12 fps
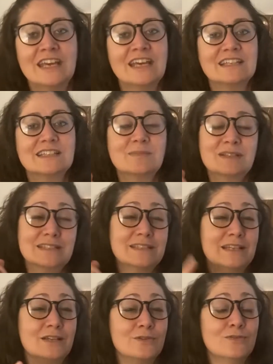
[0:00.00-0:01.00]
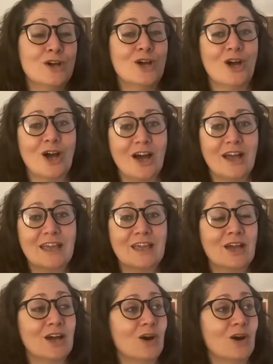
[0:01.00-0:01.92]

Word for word: except instead of a